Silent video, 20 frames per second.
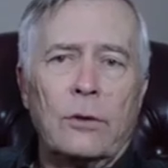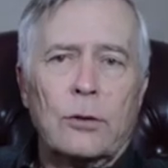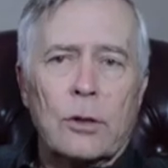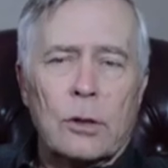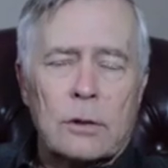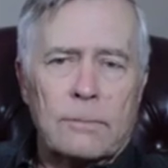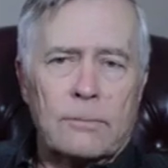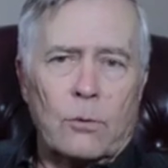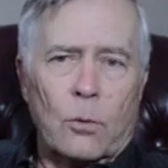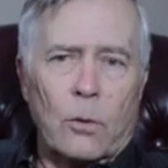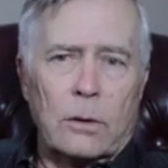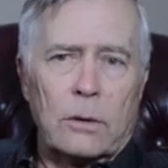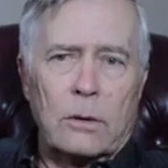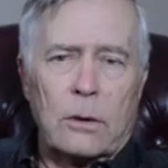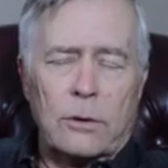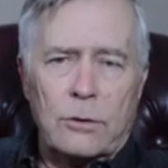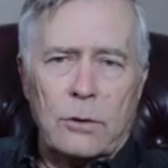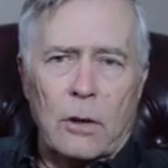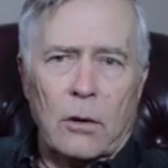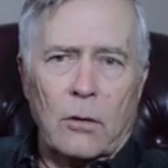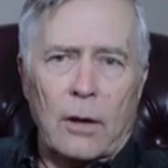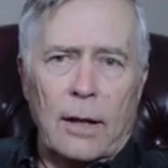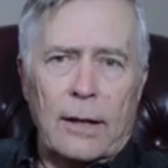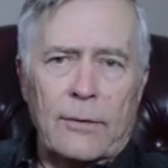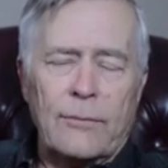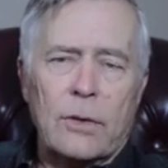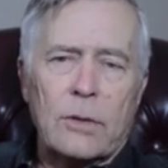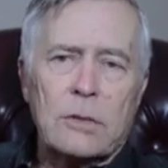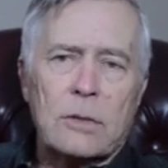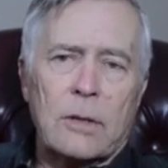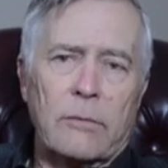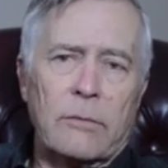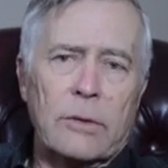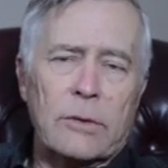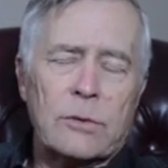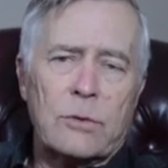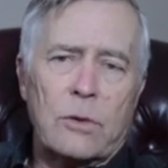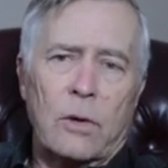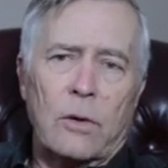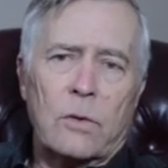to support the general efforts of
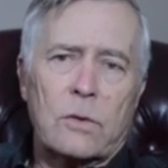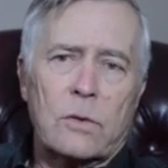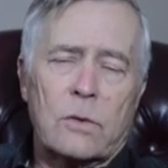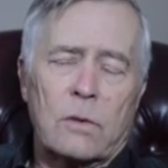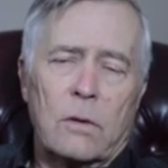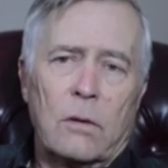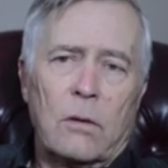this church.